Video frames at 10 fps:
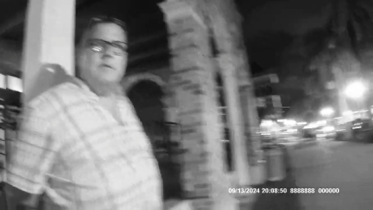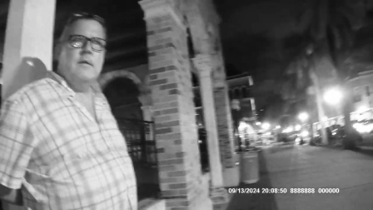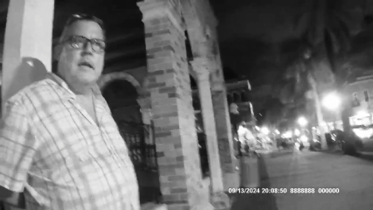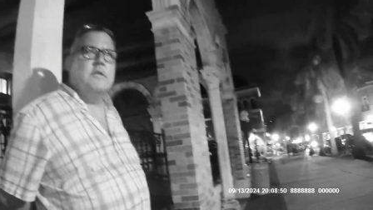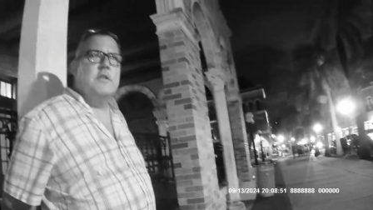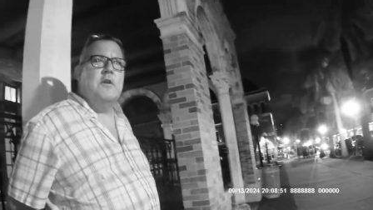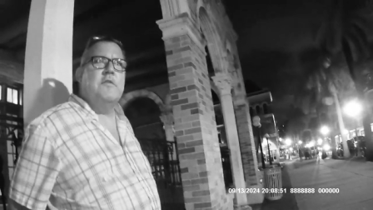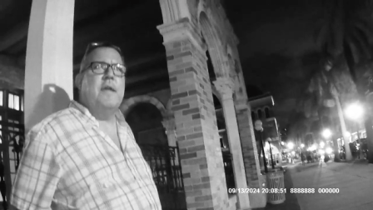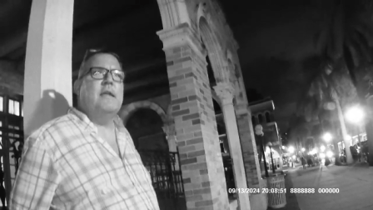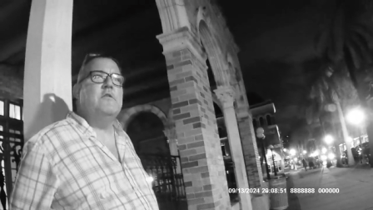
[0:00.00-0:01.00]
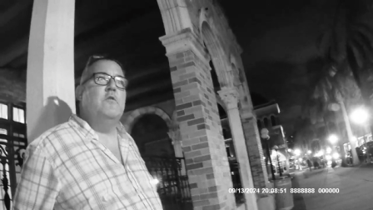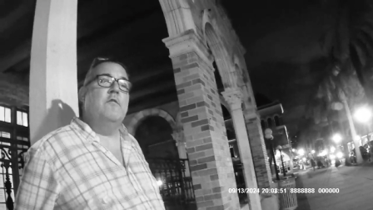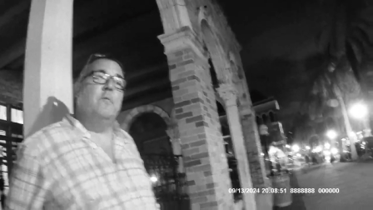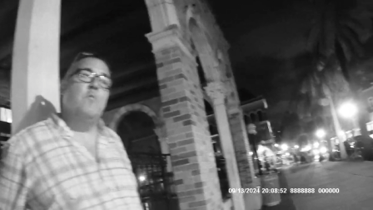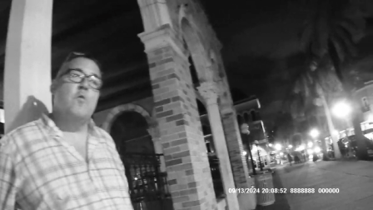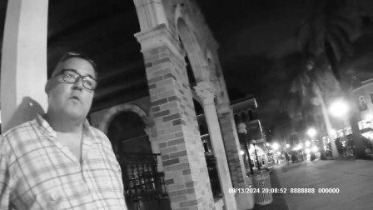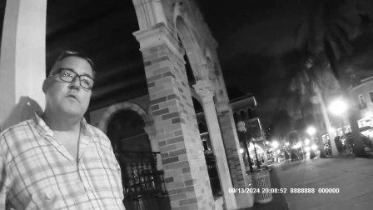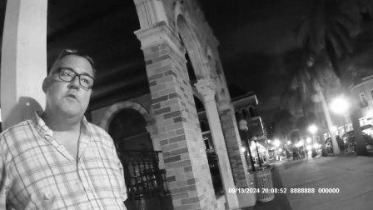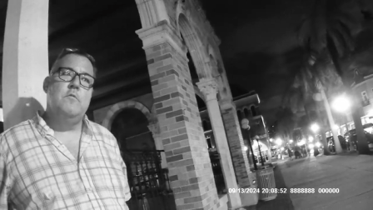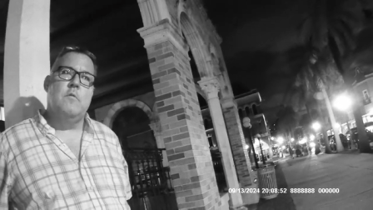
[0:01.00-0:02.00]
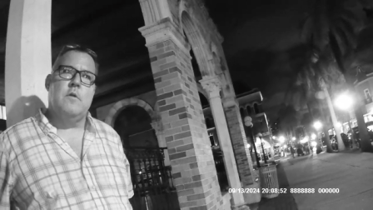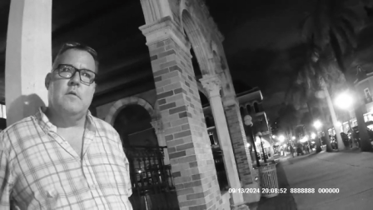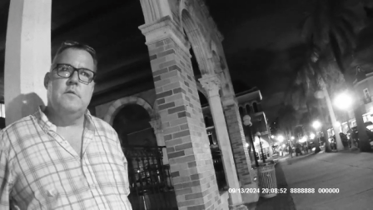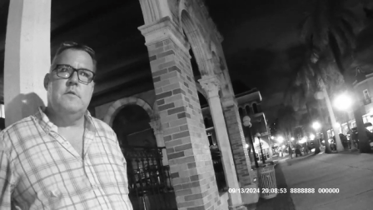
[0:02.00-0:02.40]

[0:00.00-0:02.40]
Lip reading: Okay, so you think two of them were and two weren't?